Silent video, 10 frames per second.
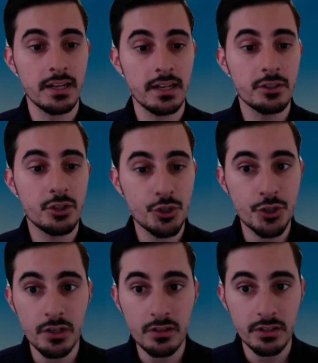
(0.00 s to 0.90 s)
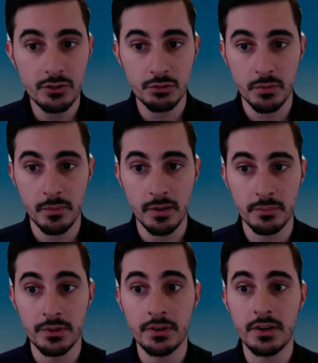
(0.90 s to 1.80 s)
that you're struggling to
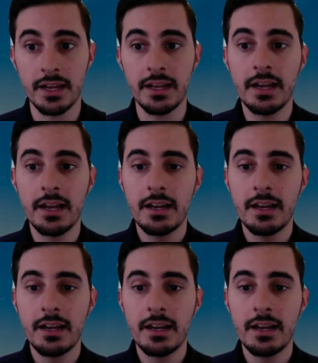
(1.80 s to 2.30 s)
remember, okay?